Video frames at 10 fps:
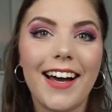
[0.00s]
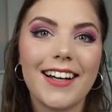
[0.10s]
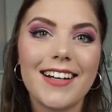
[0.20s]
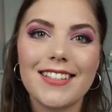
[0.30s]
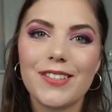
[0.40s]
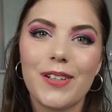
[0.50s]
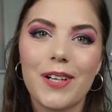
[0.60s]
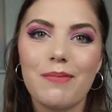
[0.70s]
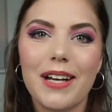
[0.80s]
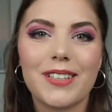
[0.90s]
Hi guys and
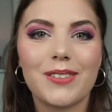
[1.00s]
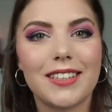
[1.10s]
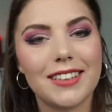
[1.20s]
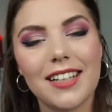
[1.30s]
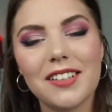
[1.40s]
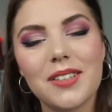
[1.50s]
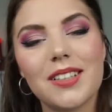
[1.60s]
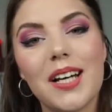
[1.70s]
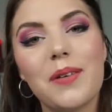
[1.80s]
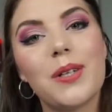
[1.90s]
welcome back to my channel.
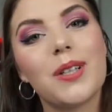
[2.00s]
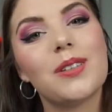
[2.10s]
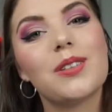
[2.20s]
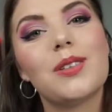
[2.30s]
Today we're going